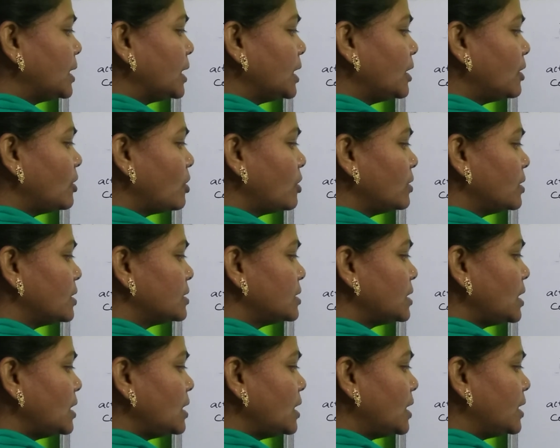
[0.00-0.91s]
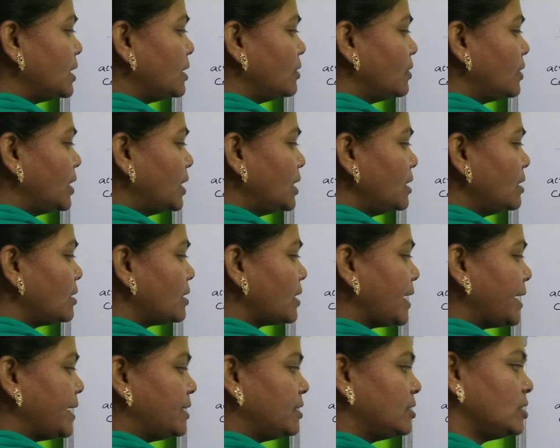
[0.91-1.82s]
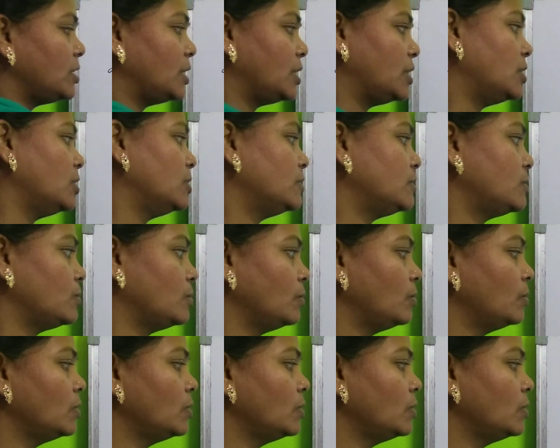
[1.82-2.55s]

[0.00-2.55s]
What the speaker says: click on the cell and you can write here also.